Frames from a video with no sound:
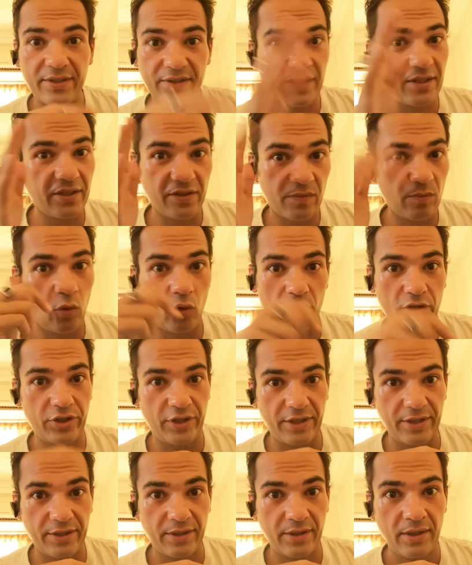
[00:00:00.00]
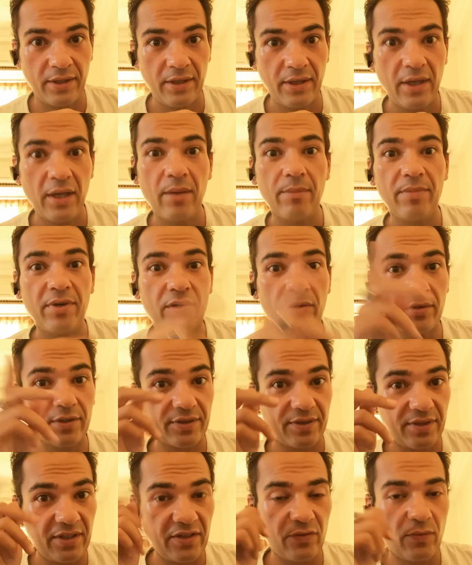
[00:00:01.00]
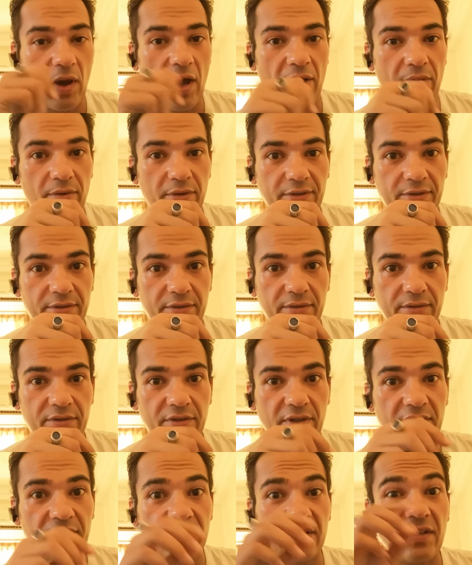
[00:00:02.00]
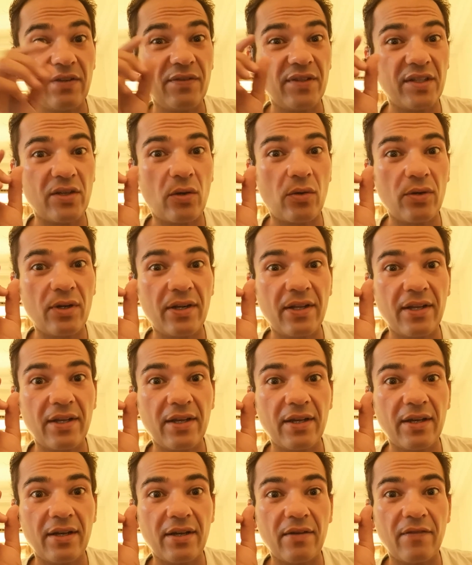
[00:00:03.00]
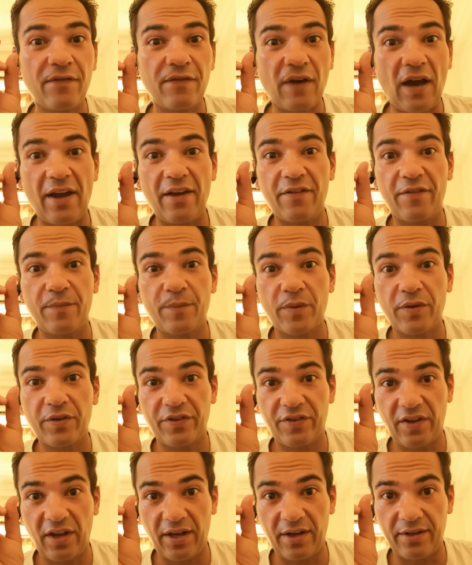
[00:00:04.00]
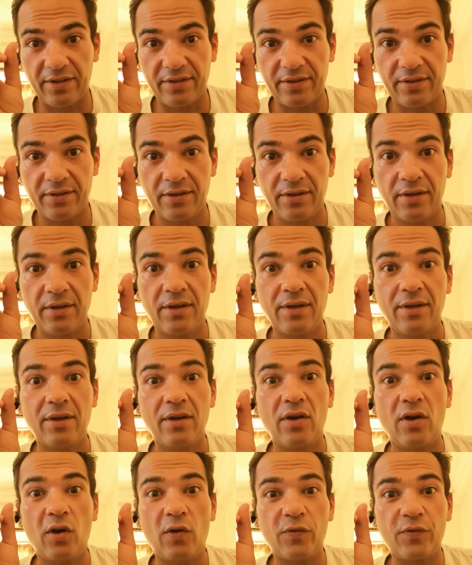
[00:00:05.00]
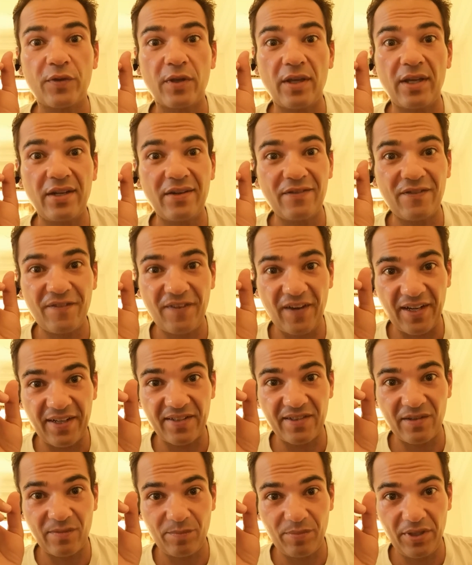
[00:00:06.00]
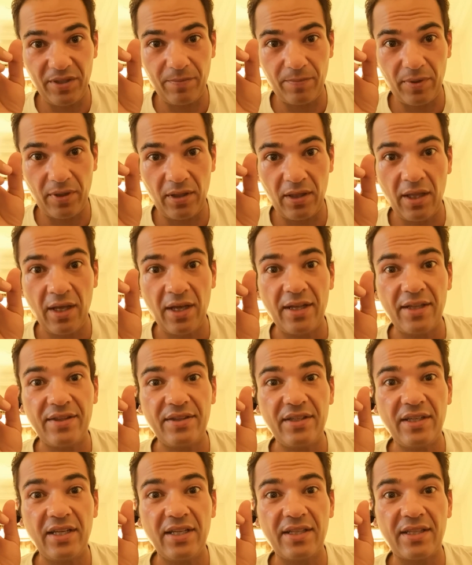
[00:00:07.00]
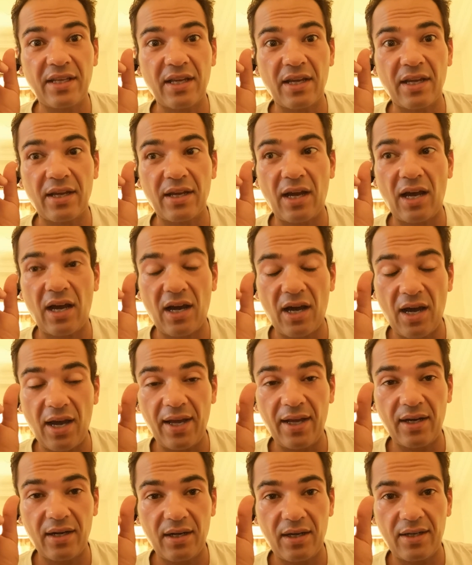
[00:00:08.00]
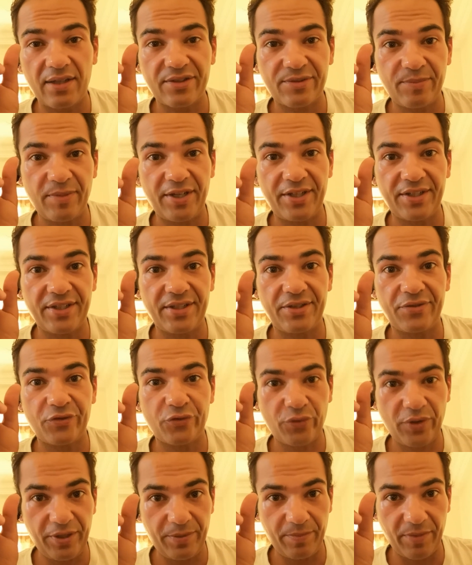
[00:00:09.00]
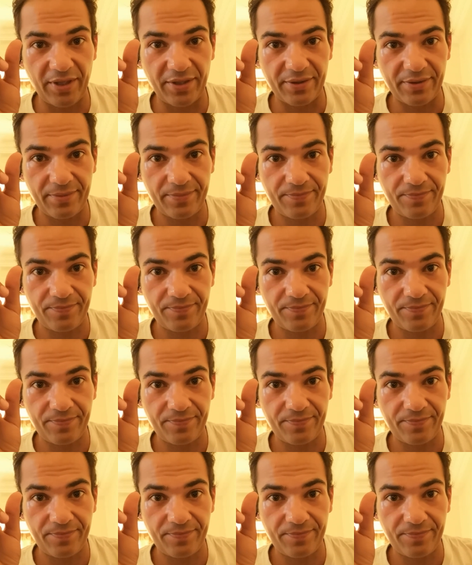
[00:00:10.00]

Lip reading: It is bullshit, because this virus, just if it only 5% of the infected people need a high class medical treatment.